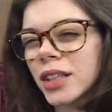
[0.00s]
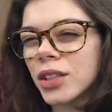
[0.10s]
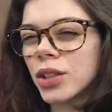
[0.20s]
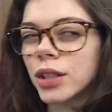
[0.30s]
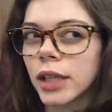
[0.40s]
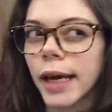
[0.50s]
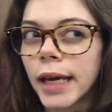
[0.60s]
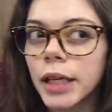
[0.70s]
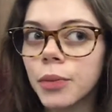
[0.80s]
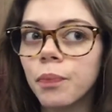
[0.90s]
a little
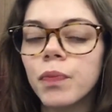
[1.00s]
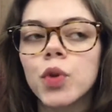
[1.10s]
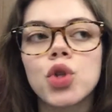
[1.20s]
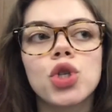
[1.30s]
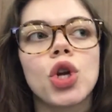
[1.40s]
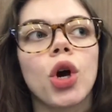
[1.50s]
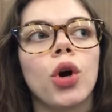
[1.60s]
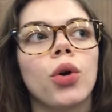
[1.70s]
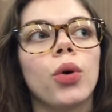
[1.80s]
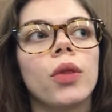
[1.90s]
late,
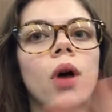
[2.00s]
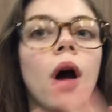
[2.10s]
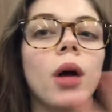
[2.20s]
so the